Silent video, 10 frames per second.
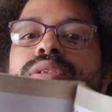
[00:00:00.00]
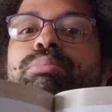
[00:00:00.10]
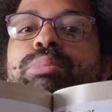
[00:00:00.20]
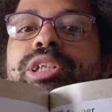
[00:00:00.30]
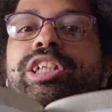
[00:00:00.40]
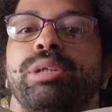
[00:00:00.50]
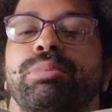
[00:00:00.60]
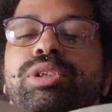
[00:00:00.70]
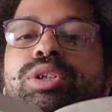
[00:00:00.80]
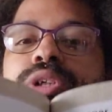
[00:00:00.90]
Being able
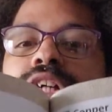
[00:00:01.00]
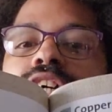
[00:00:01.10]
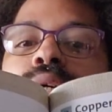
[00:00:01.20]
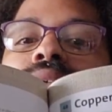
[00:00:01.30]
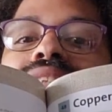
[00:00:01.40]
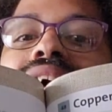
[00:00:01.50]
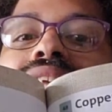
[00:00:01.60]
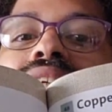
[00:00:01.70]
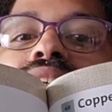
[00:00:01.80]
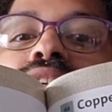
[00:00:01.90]
to create a
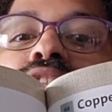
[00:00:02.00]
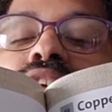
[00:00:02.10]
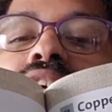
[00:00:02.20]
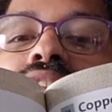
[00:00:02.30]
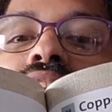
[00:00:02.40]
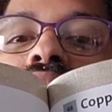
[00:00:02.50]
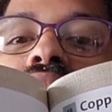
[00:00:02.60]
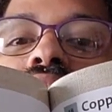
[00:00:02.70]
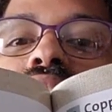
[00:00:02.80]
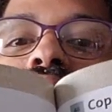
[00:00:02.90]
metallic effect
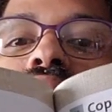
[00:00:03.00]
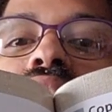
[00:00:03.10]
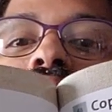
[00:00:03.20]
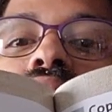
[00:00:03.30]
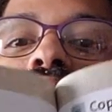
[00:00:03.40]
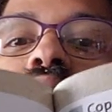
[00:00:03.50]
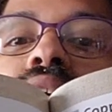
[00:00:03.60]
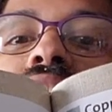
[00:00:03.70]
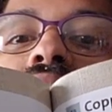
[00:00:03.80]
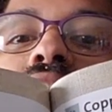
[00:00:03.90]

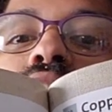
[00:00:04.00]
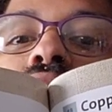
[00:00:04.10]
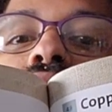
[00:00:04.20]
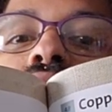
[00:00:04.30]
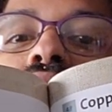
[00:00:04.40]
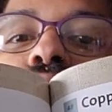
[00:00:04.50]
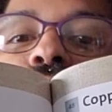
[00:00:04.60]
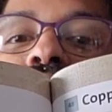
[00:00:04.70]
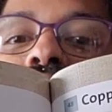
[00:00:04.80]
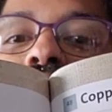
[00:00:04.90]
with your colored
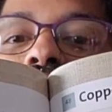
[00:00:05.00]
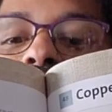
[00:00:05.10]
pencils.